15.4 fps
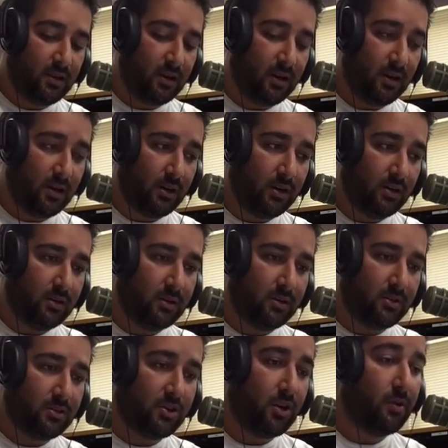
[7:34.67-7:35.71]

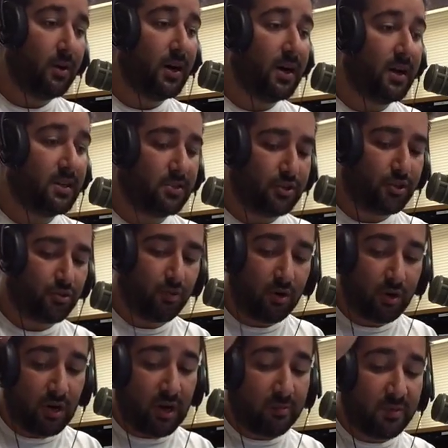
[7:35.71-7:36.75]
Zowaas as a
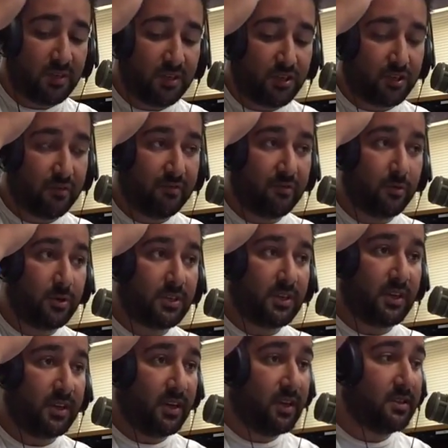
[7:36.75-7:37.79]
strong opposition force
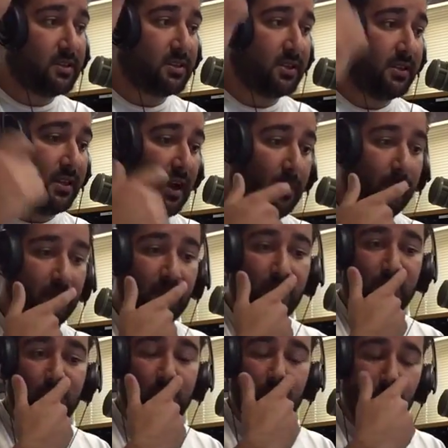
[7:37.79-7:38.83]
against Saddam
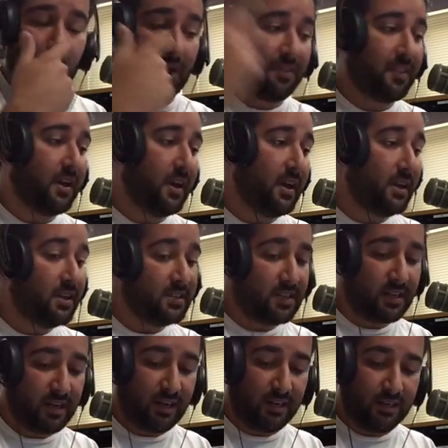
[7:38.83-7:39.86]
throughout the 80s
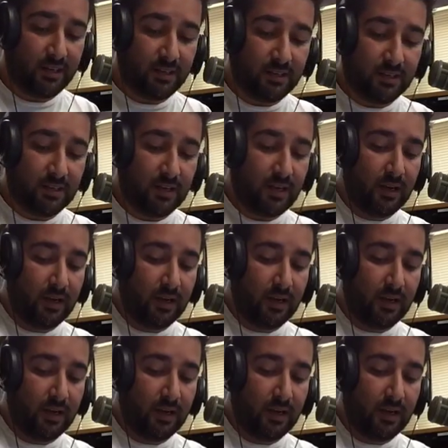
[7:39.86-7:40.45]
and 90s.